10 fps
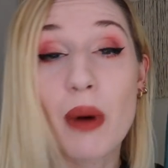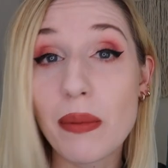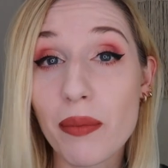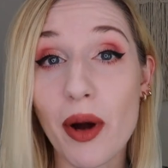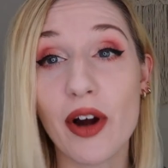
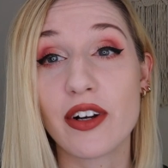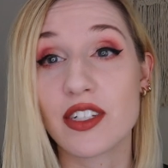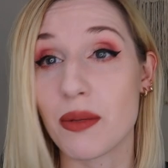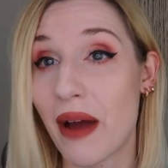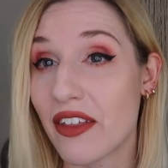bubble
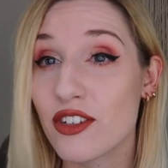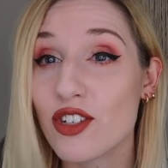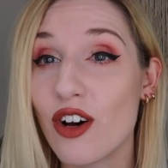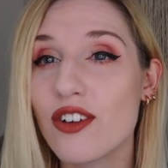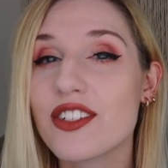bars, bath
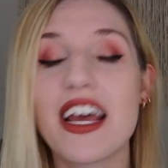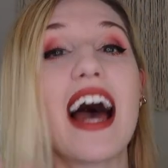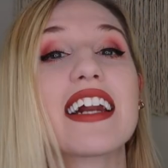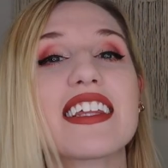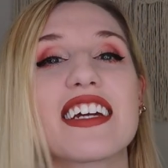salts,
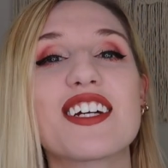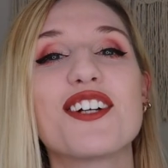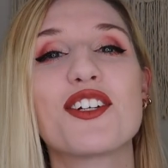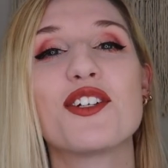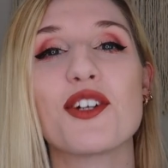anything
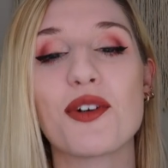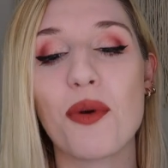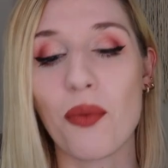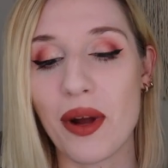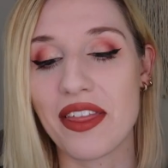to do
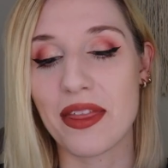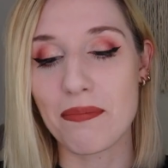with the